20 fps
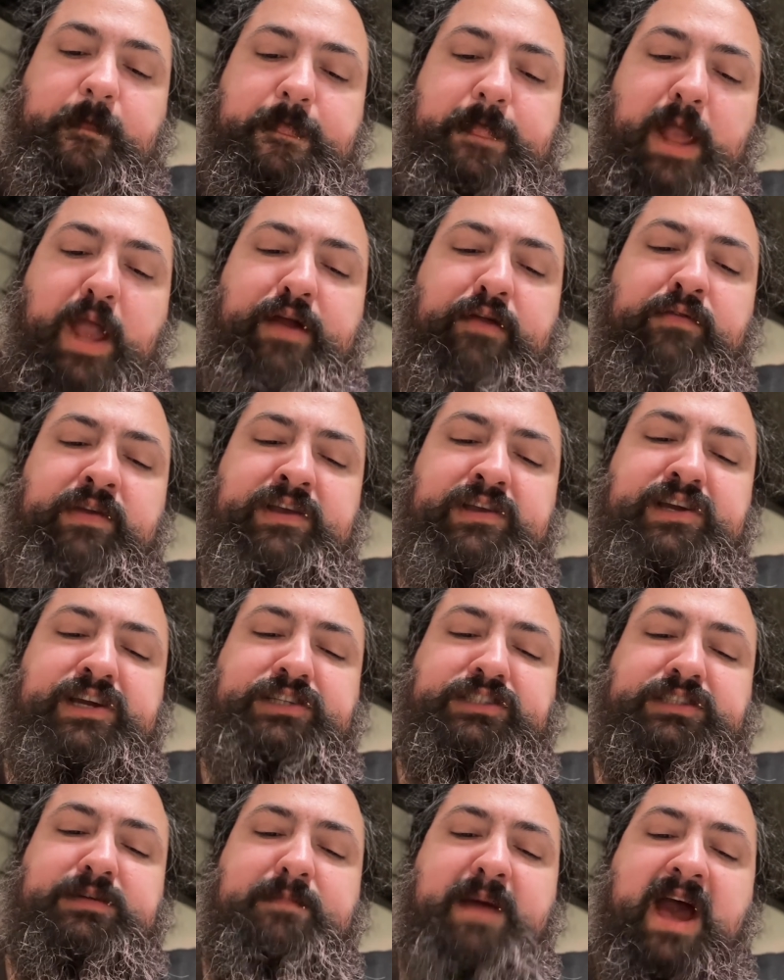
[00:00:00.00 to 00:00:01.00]
it really
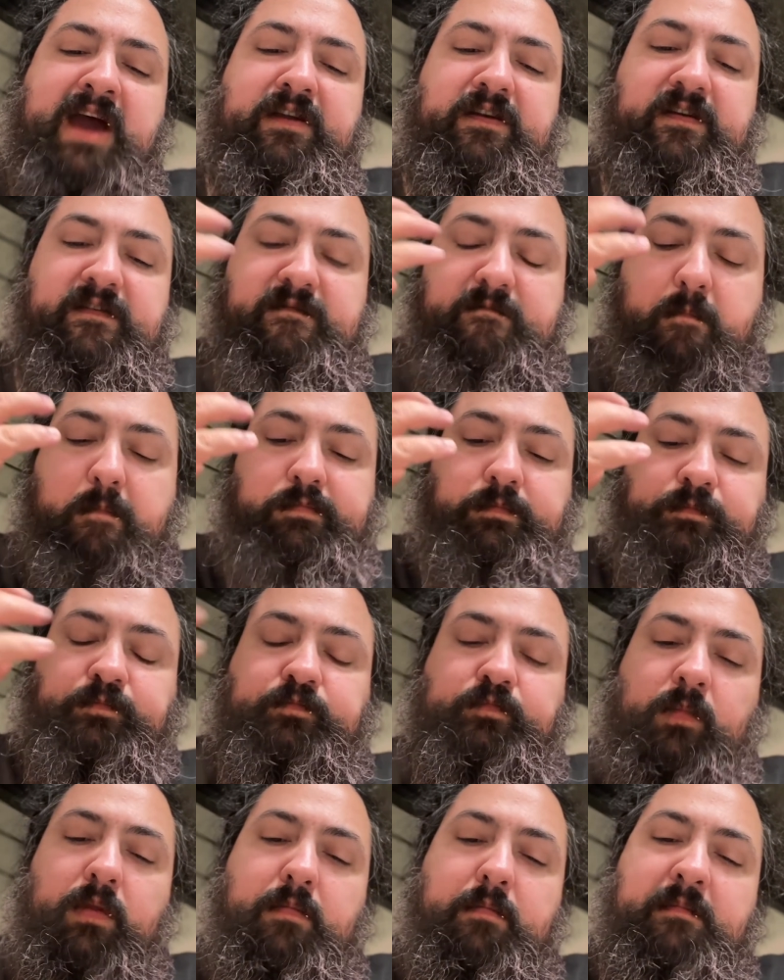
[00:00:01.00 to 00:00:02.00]
is a matter of
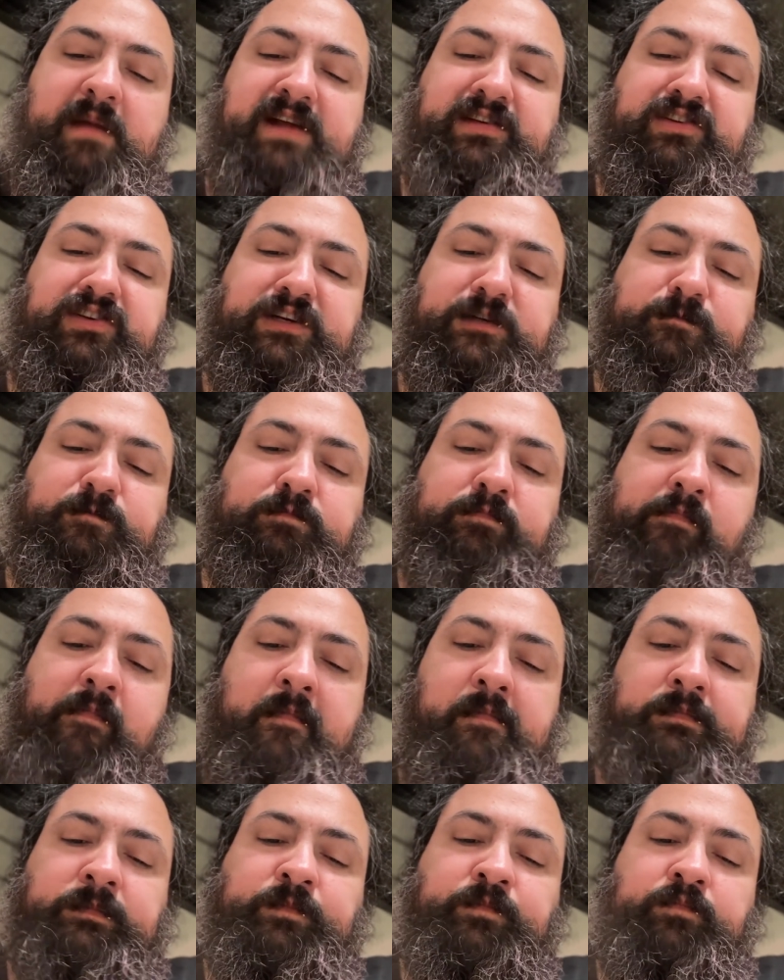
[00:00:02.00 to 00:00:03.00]
mindset.
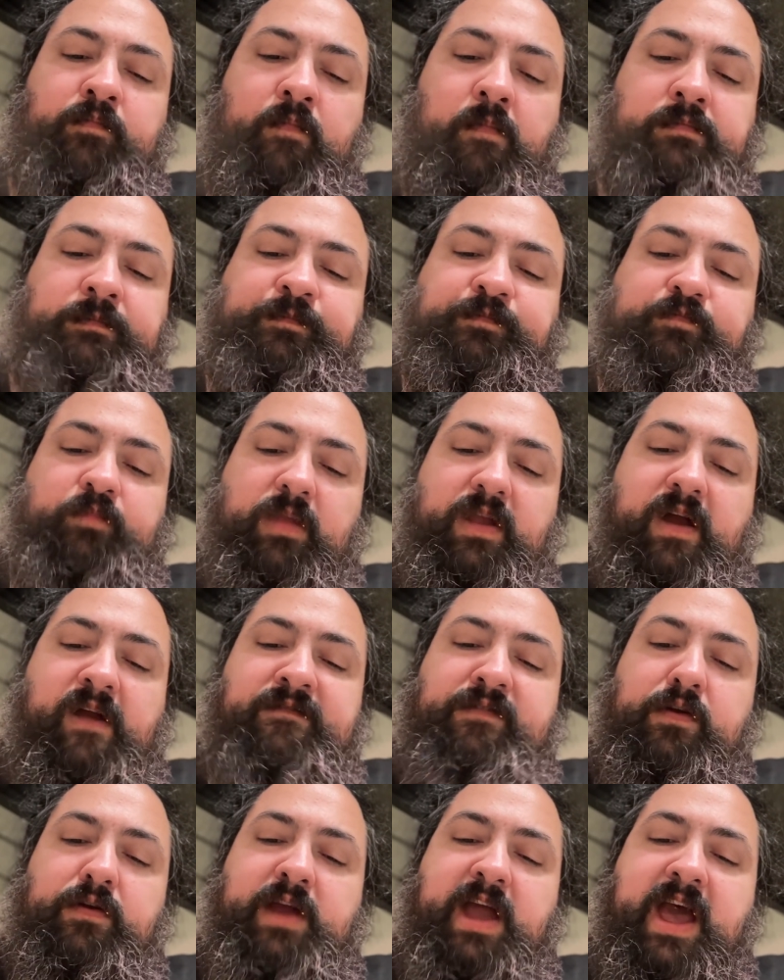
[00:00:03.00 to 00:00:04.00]
If
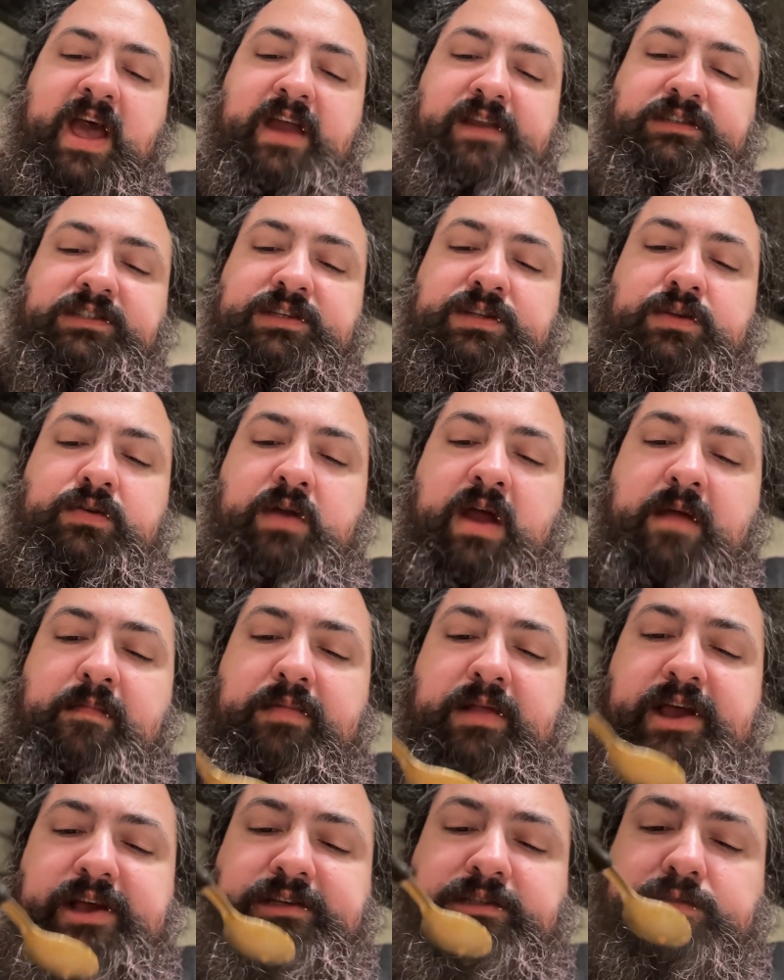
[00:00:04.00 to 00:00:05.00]
your head is in the right
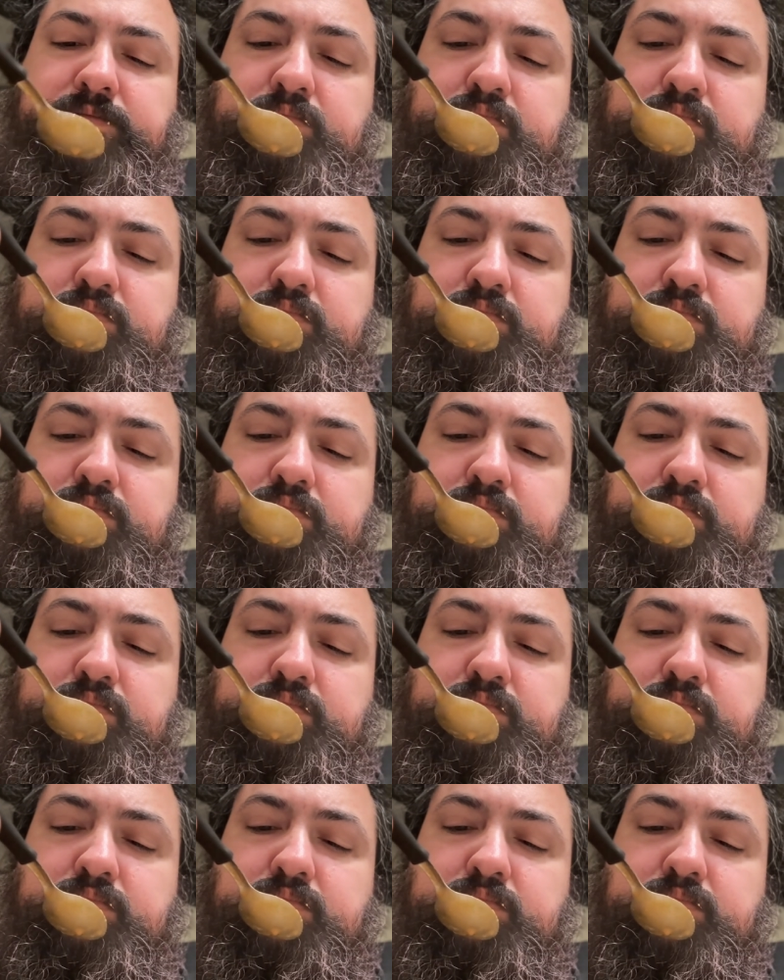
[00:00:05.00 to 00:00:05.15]
place.